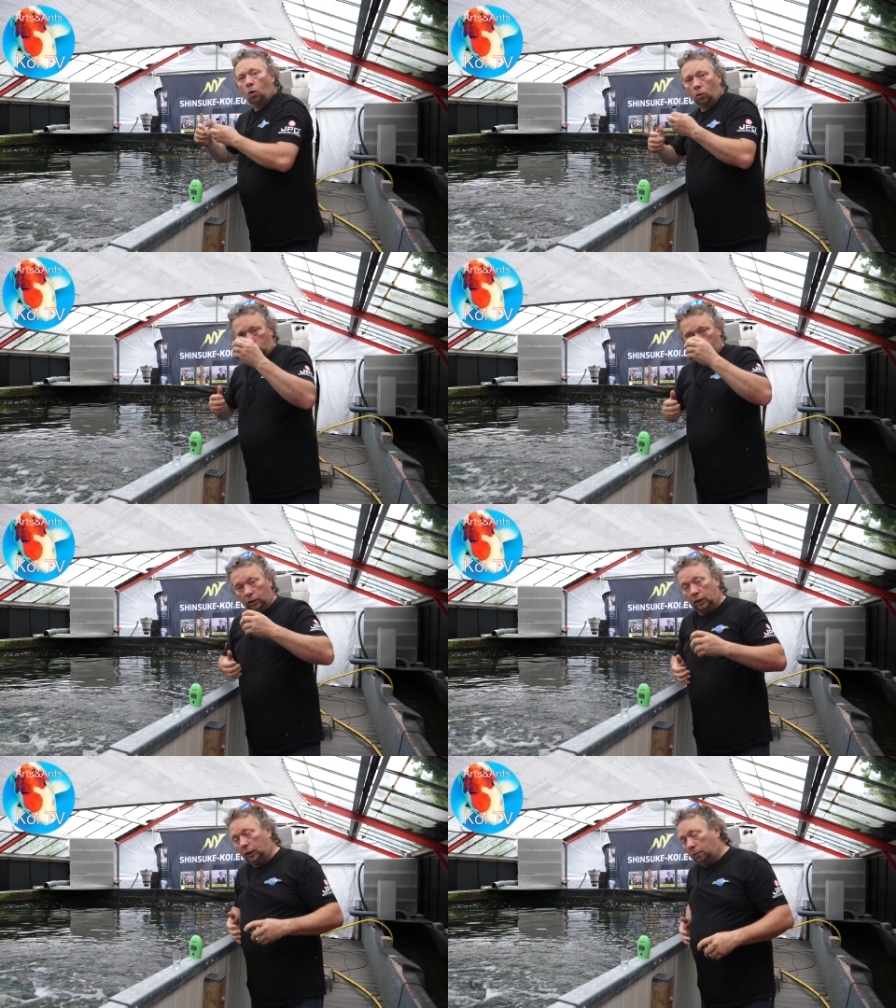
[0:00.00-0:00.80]
What's
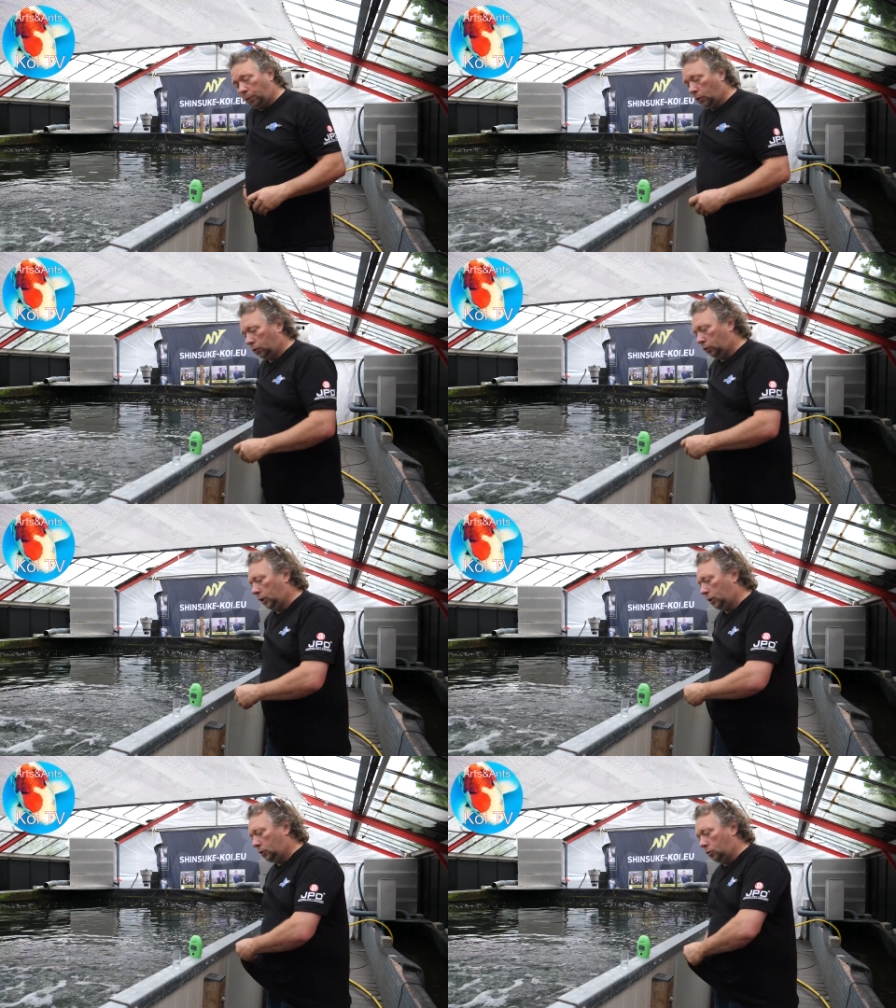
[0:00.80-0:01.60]
really important
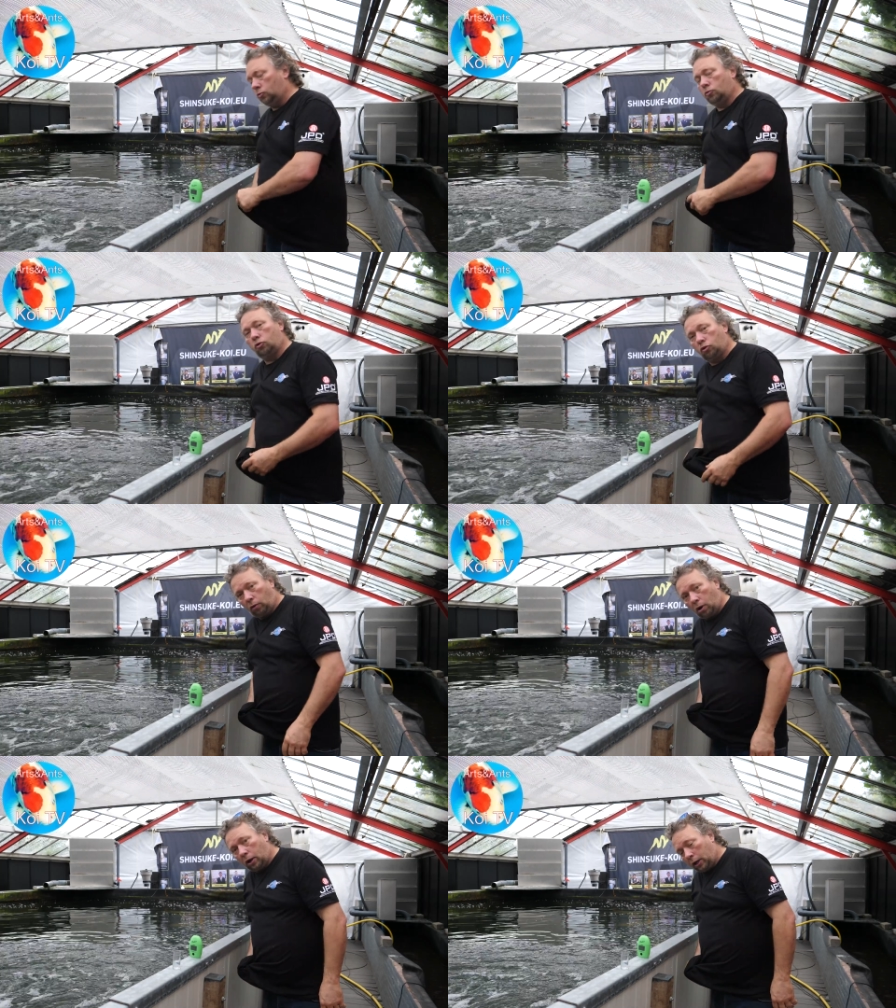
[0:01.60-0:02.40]
is to
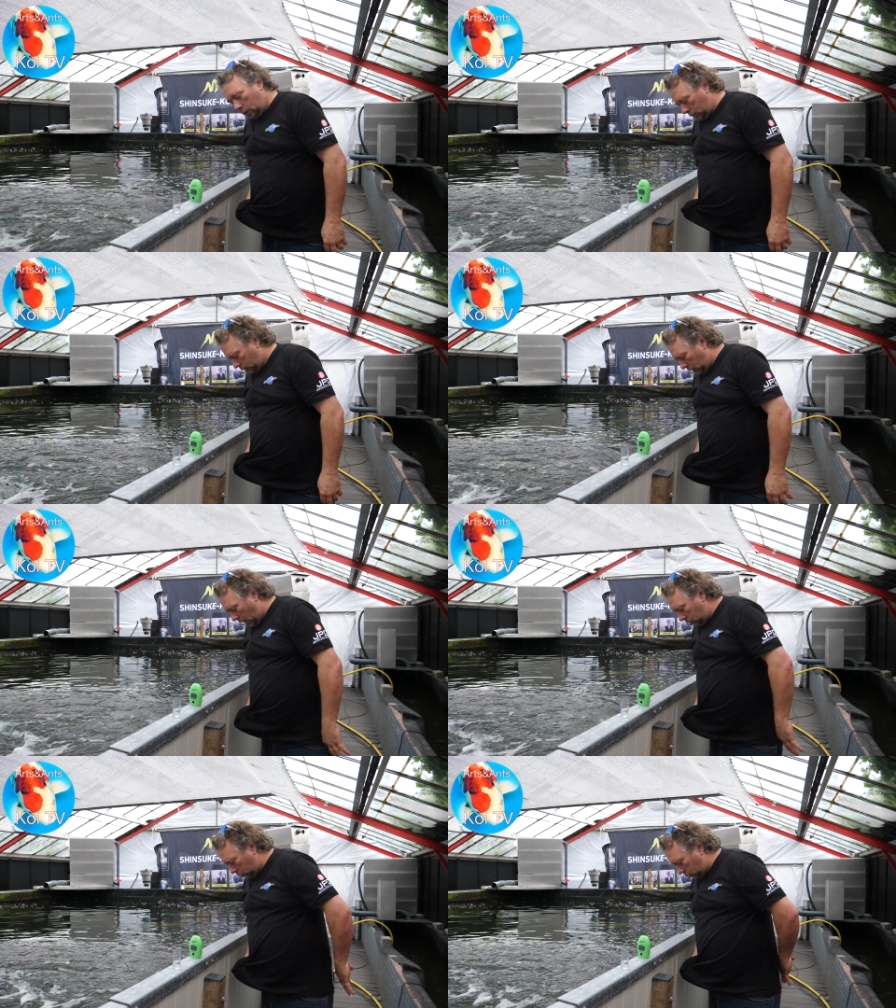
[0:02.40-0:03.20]
dry the
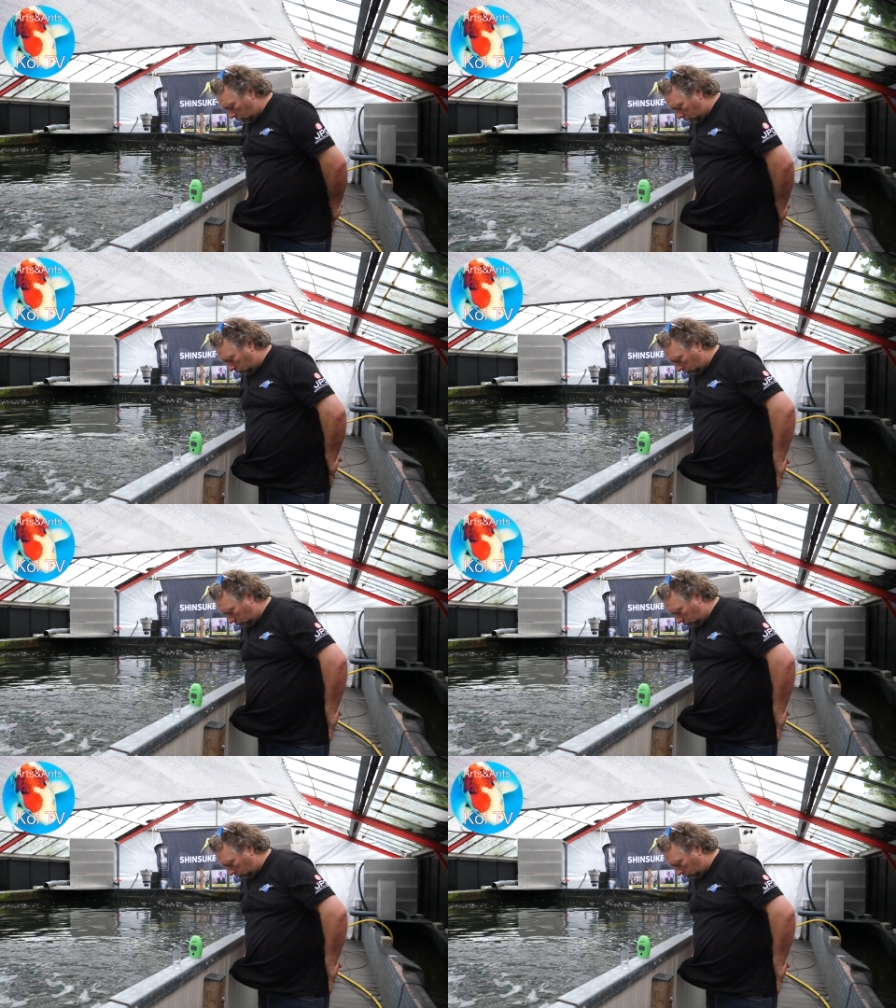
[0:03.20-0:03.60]
outside